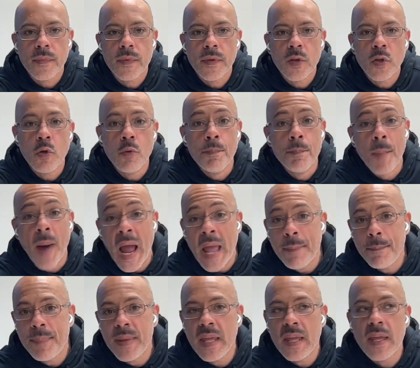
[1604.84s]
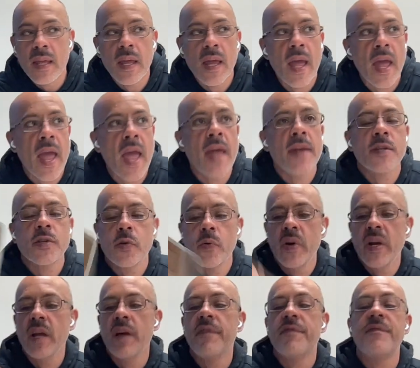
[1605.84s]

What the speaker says: you might be entering a